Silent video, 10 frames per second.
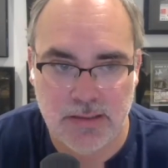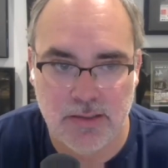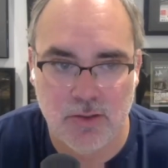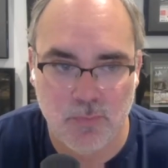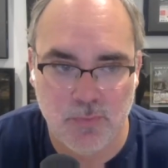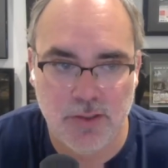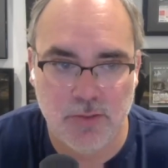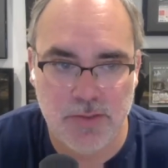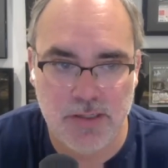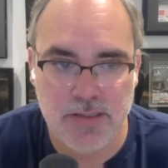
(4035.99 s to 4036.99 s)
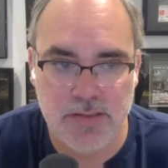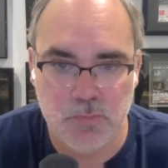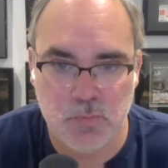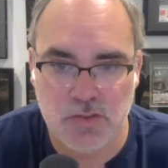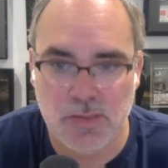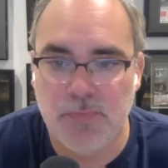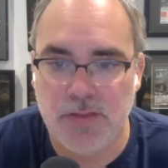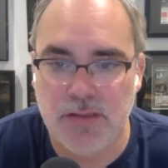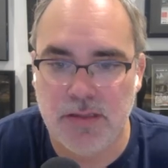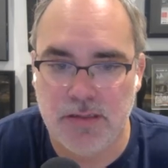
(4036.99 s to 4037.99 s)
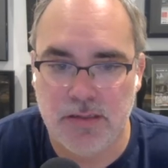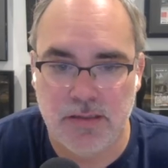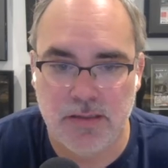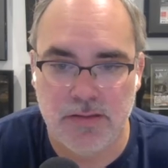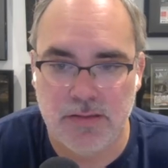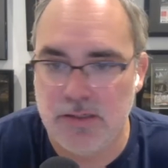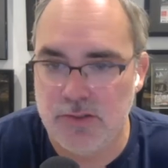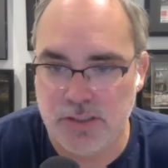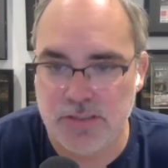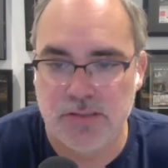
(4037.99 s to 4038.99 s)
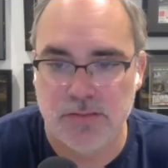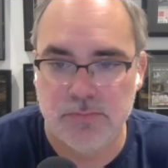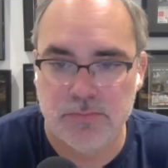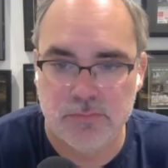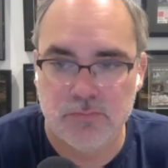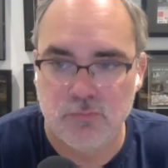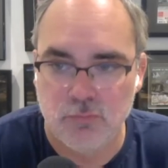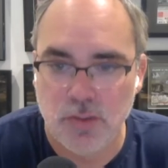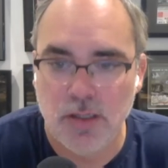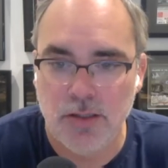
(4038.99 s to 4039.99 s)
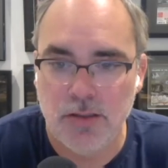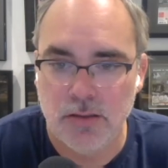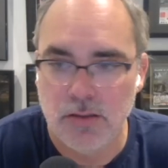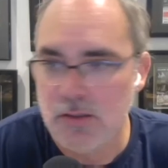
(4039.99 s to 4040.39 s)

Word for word: And hopefully it'll be something that uh that injects some really